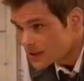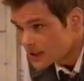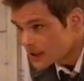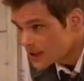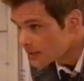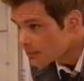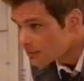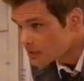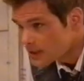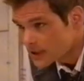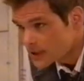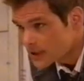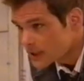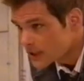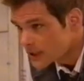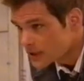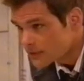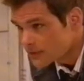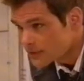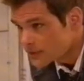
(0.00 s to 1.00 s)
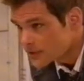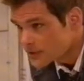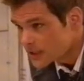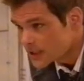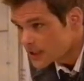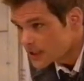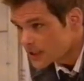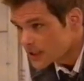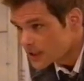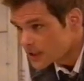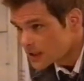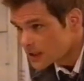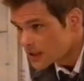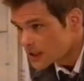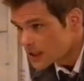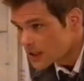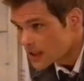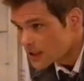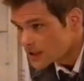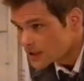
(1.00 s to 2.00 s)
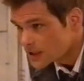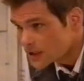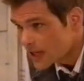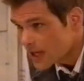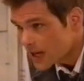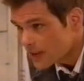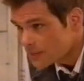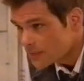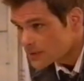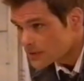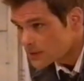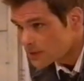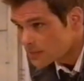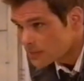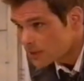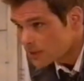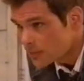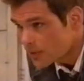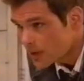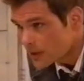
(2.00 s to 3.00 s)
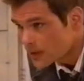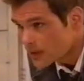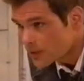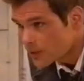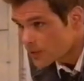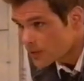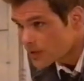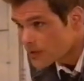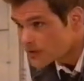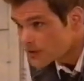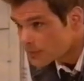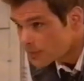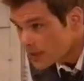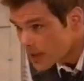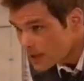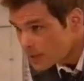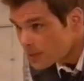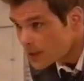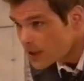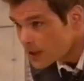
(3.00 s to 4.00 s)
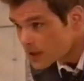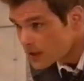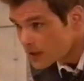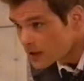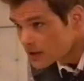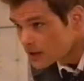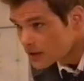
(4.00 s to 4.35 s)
in a completely different city, and she happens to be pregnant with his baby.